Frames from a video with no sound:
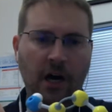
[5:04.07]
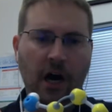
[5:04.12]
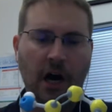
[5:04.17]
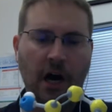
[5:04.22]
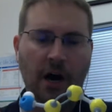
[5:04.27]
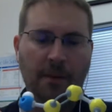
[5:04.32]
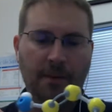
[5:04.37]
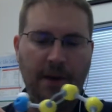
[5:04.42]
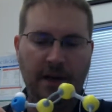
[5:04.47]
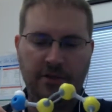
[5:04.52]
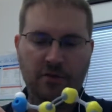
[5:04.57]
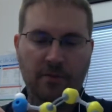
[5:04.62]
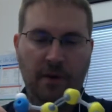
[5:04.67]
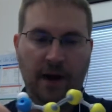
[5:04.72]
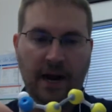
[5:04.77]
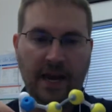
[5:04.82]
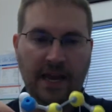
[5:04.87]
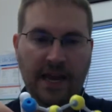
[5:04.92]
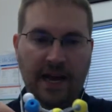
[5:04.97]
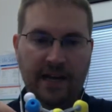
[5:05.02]
Um, as you
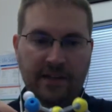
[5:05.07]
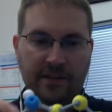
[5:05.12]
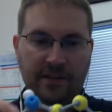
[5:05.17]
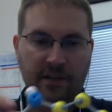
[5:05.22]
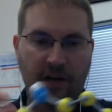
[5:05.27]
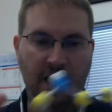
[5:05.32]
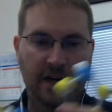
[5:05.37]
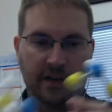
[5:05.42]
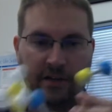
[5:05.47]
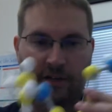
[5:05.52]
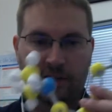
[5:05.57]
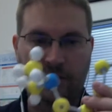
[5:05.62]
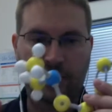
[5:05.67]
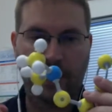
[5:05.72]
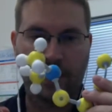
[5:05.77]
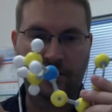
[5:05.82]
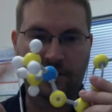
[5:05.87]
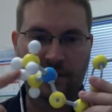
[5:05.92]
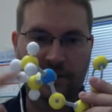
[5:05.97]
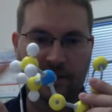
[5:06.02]
might guess,
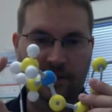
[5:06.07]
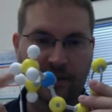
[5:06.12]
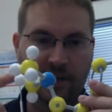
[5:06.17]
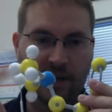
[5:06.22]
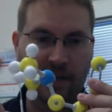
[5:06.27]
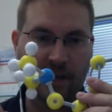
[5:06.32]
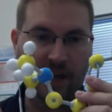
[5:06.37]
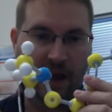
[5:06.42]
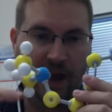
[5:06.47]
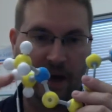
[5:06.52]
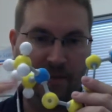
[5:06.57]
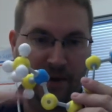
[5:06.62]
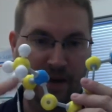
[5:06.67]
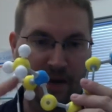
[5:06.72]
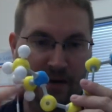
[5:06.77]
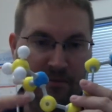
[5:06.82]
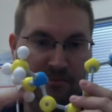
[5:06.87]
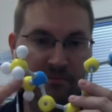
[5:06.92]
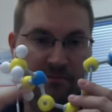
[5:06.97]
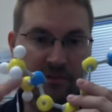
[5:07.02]
oxidizes the
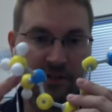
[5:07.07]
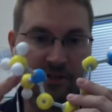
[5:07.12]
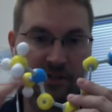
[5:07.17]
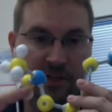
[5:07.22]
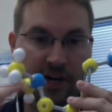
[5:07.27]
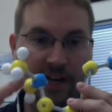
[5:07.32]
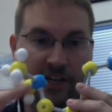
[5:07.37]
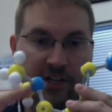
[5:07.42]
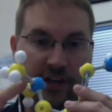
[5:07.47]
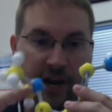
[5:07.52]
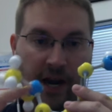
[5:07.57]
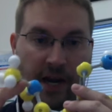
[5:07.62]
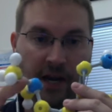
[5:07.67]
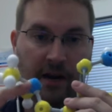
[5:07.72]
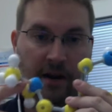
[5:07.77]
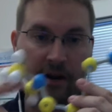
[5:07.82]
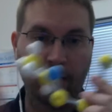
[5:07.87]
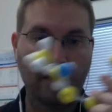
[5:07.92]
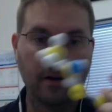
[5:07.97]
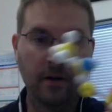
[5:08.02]
amine side chain
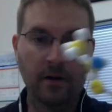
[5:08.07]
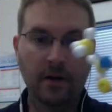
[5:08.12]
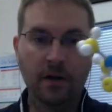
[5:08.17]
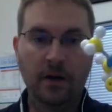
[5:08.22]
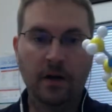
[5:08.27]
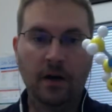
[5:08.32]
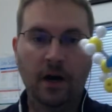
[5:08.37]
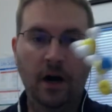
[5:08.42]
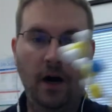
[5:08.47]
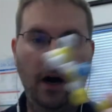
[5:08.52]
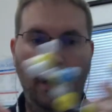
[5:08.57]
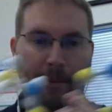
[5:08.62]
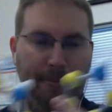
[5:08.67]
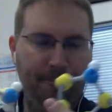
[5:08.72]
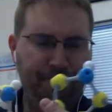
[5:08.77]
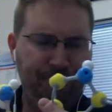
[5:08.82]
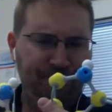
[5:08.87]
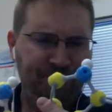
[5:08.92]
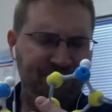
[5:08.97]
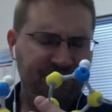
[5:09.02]
here,
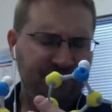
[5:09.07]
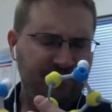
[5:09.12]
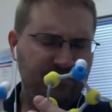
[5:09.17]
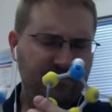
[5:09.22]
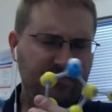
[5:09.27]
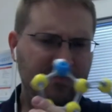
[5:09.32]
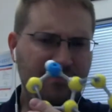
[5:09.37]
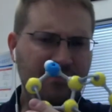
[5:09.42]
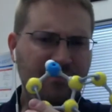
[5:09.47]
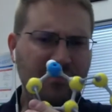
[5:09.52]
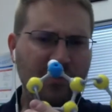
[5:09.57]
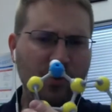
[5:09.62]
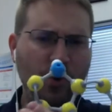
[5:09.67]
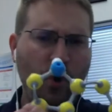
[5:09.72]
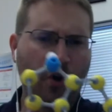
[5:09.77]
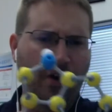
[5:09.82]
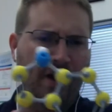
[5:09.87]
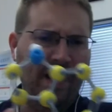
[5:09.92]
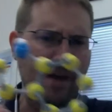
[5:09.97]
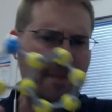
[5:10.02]
um,
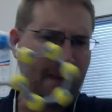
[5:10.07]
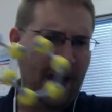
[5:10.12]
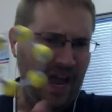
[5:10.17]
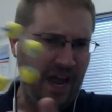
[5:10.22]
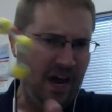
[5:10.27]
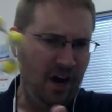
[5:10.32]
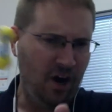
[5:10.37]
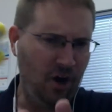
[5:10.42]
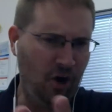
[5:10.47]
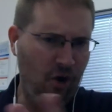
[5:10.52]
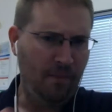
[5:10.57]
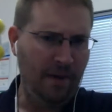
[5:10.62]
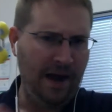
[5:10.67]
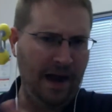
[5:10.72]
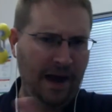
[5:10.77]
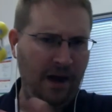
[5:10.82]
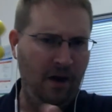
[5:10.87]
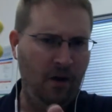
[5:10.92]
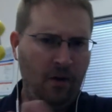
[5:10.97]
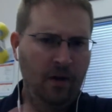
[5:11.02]
or MAO,
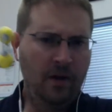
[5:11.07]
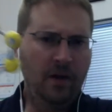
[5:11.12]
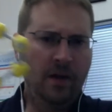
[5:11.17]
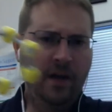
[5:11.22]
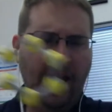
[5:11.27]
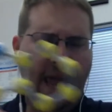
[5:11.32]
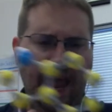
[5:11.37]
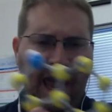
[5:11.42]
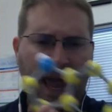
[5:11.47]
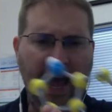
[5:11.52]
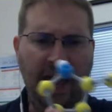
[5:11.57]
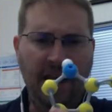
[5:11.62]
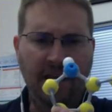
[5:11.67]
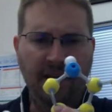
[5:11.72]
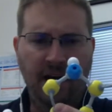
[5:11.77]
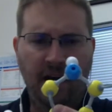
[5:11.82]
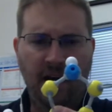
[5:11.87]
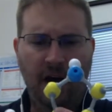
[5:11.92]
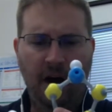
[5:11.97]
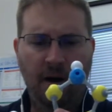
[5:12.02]
MAO.
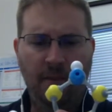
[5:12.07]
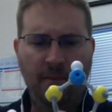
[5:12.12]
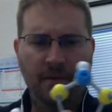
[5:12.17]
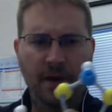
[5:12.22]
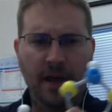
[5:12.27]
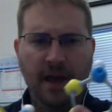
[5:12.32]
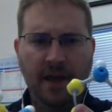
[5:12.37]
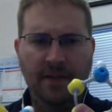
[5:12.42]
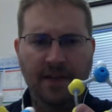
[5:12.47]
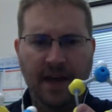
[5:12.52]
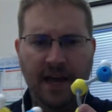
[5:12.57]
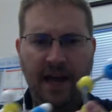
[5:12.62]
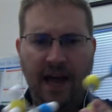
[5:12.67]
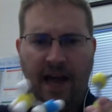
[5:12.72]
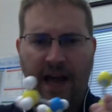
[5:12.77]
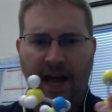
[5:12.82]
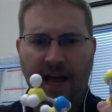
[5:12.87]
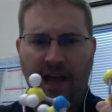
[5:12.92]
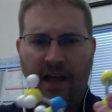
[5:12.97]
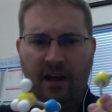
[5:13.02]
And um, that
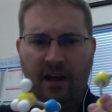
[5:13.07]
uh,